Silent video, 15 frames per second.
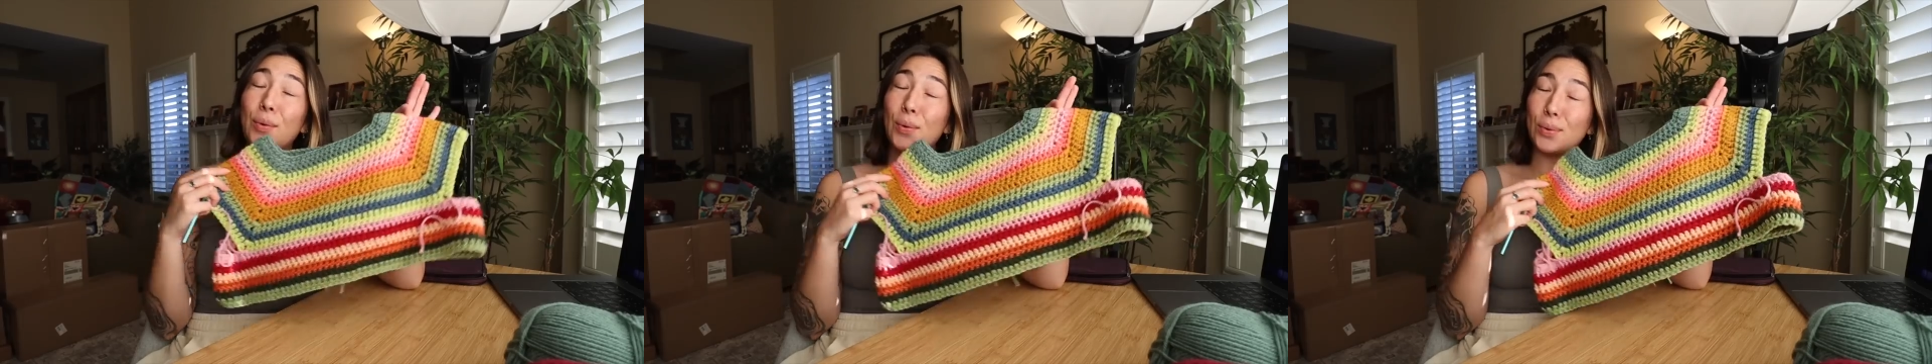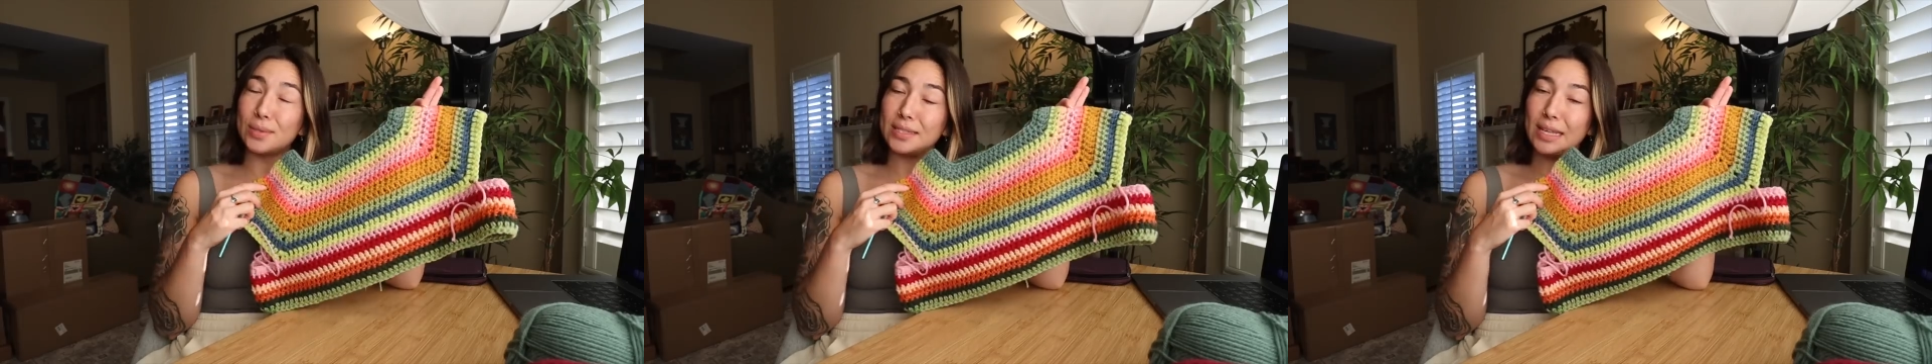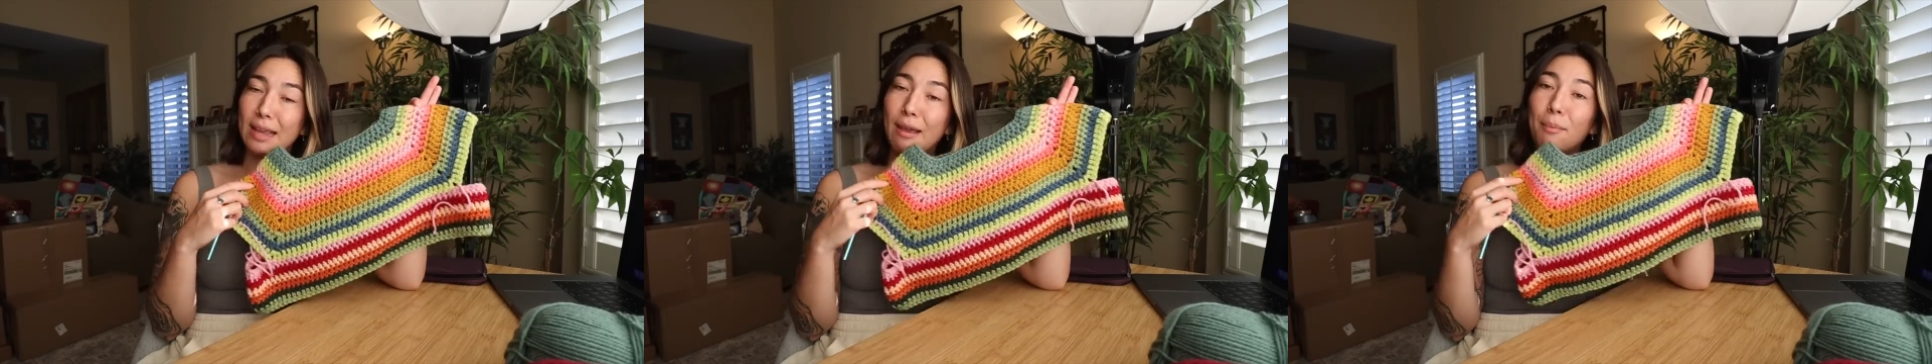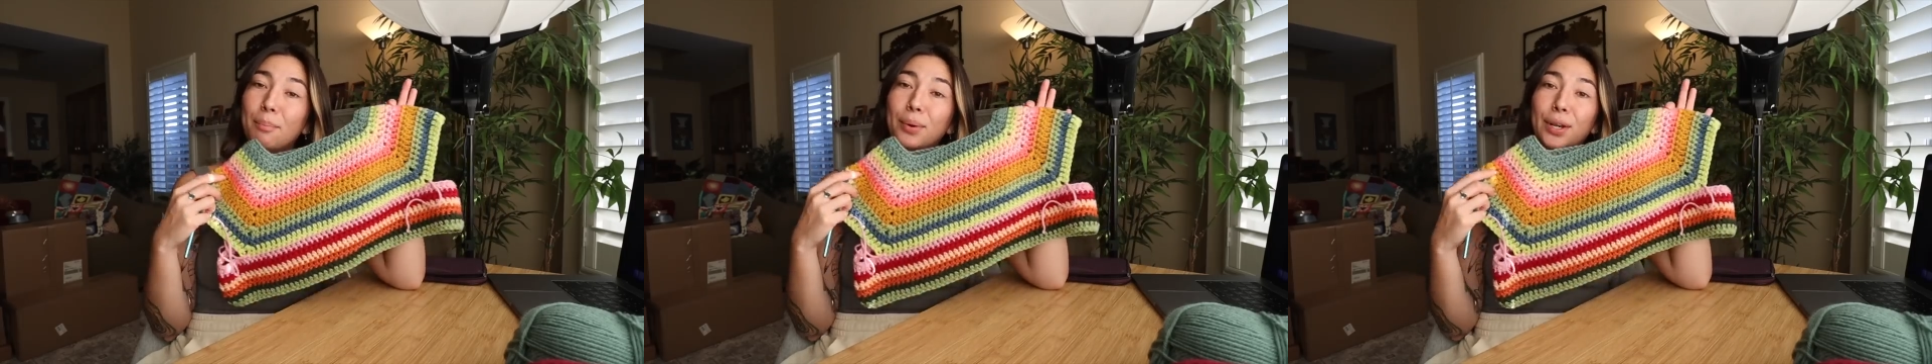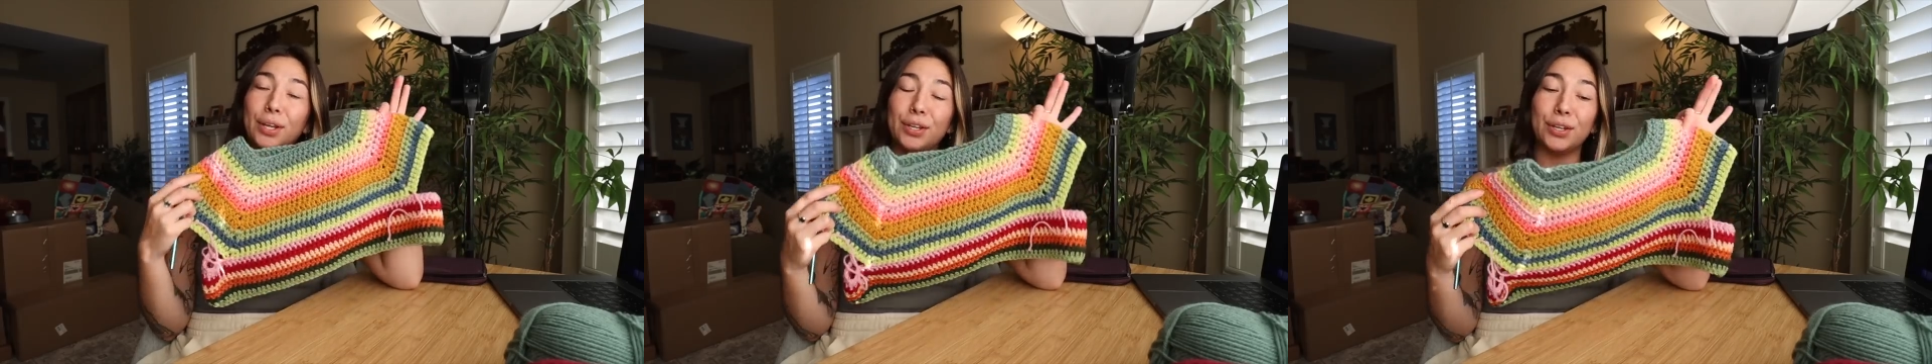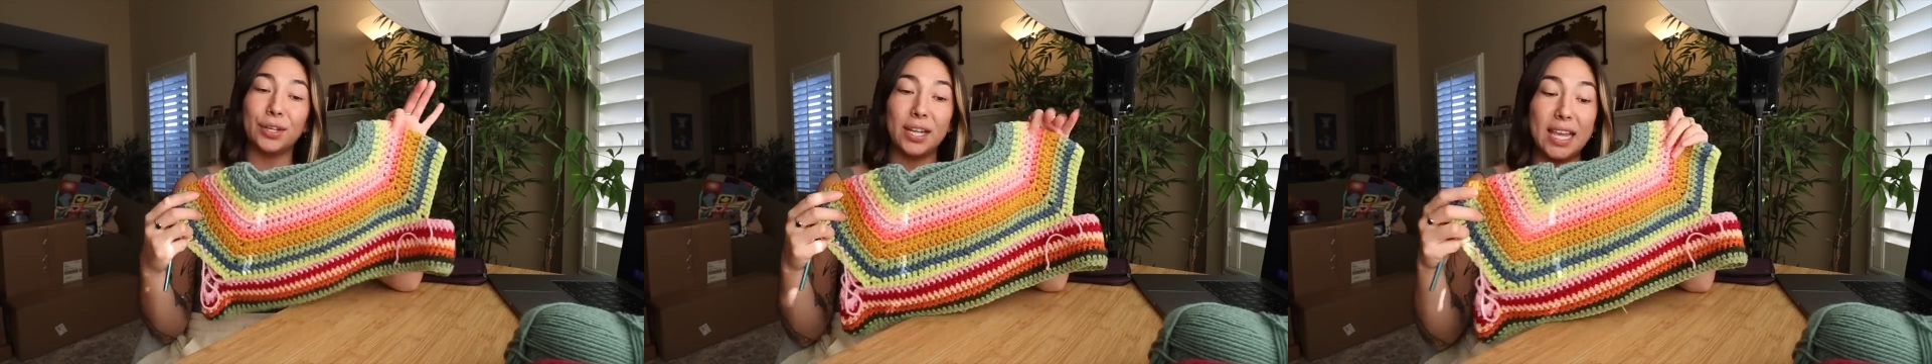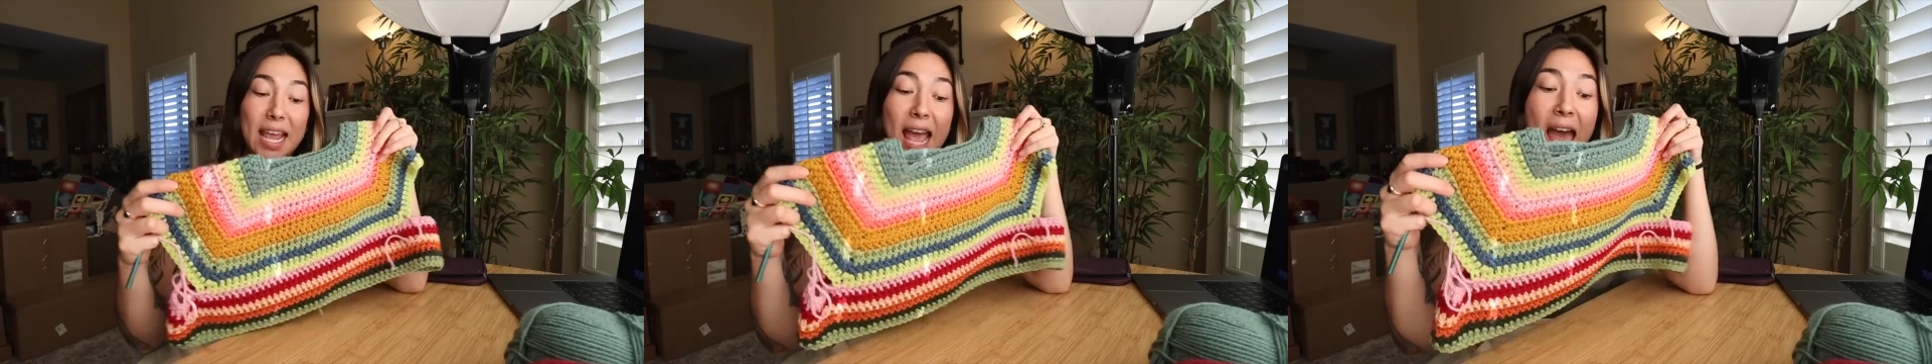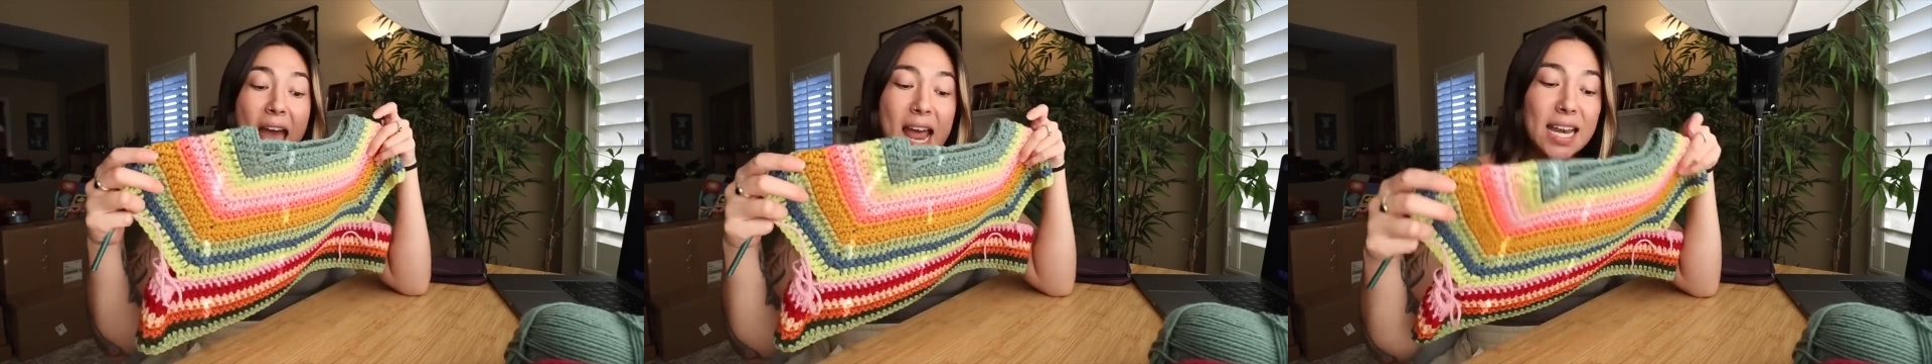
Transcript: oldie but a goodie.